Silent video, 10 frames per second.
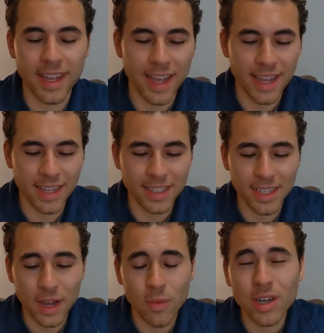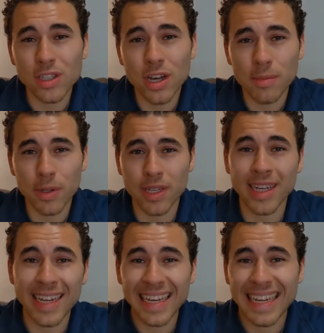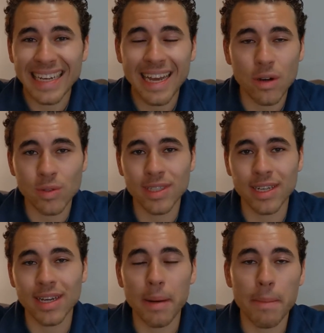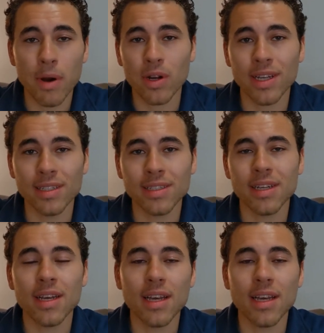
And I want to talk about the Canadian housing market